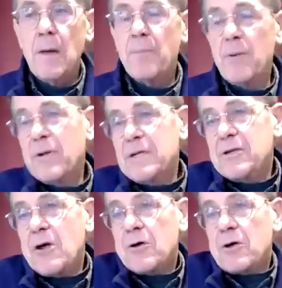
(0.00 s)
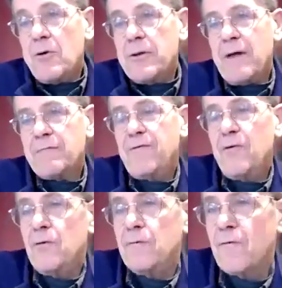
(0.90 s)
But when you go without
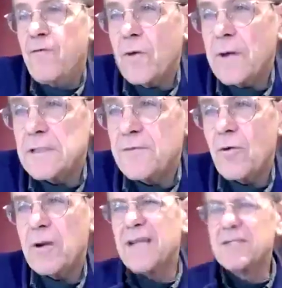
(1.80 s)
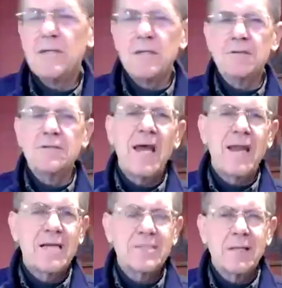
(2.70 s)
food for 4 days, 4 nights, there's not
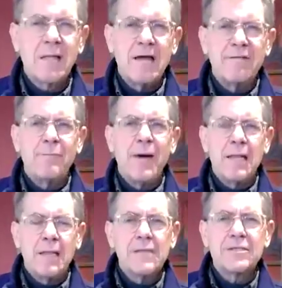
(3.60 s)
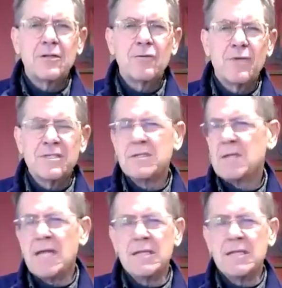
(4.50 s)
actually a lot of biological risk to that.